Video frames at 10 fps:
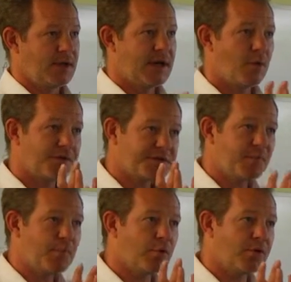Now what's
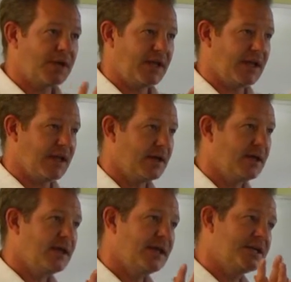important here
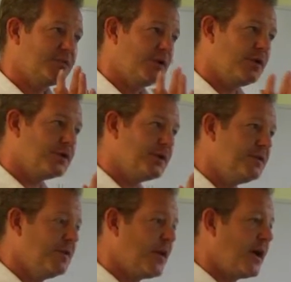is we're not
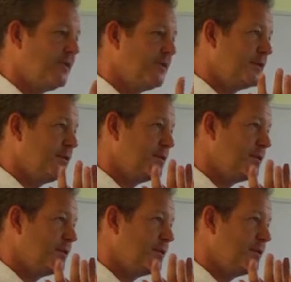duty bound to,